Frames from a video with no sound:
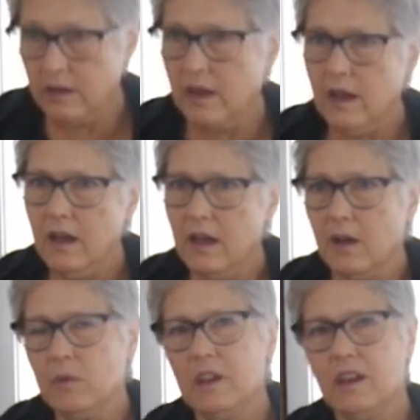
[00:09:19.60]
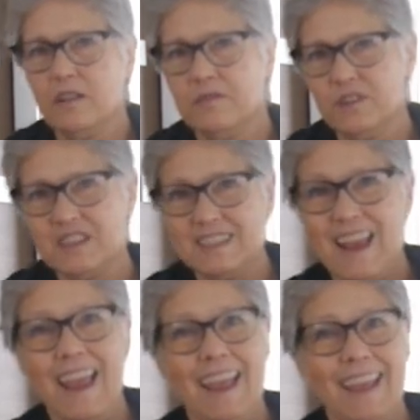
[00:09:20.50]
Yeah, we got our first
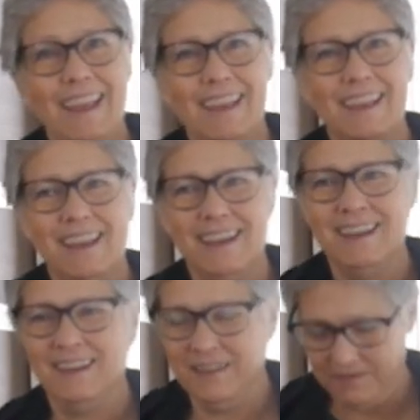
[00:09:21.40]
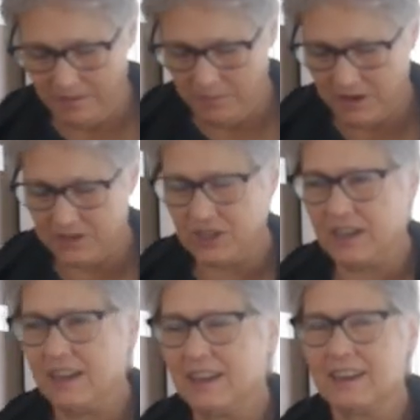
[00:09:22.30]
egg from our
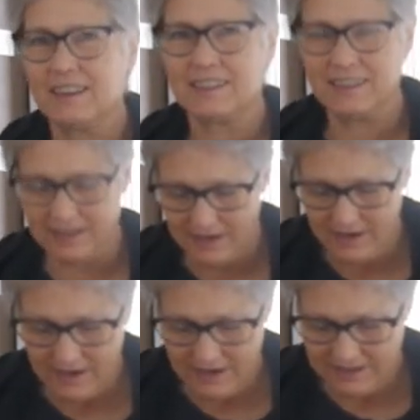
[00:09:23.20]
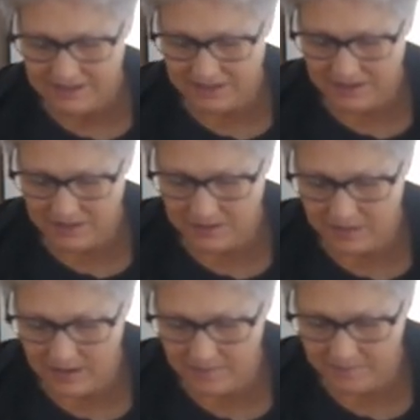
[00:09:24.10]
chickens. So.
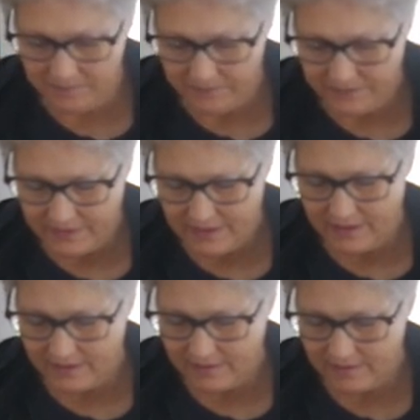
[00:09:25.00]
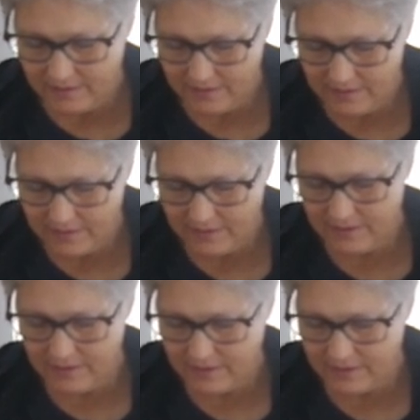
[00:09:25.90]
But they're also paying us back in terms
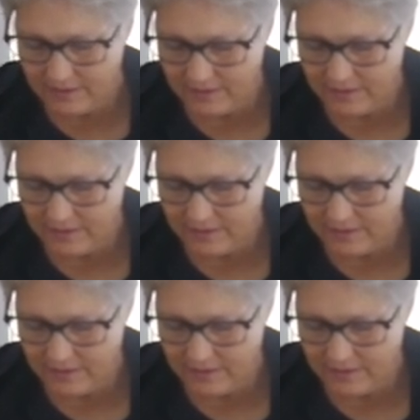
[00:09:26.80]
of soil.